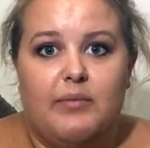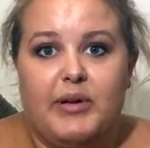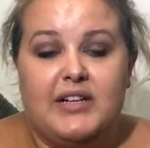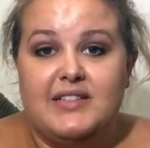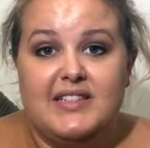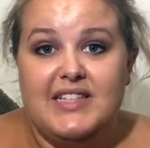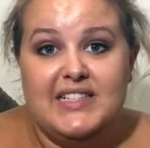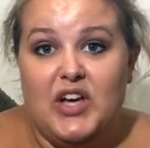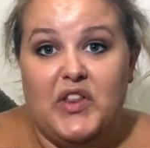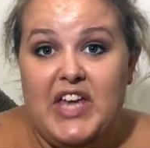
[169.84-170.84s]
because it
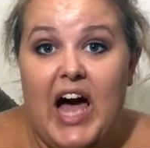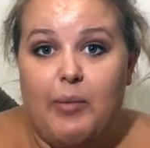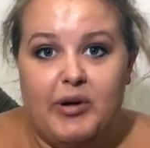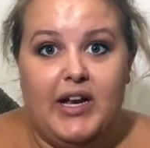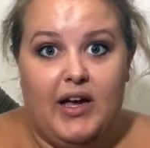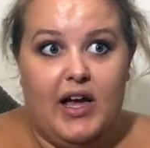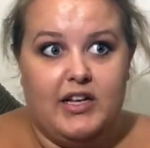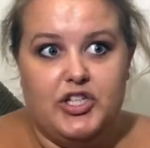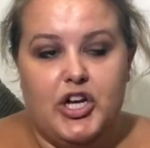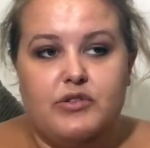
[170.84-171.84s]
says it on the app, and
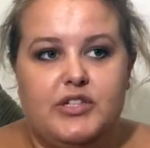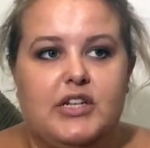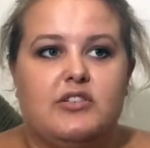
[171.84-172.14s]
I showed her,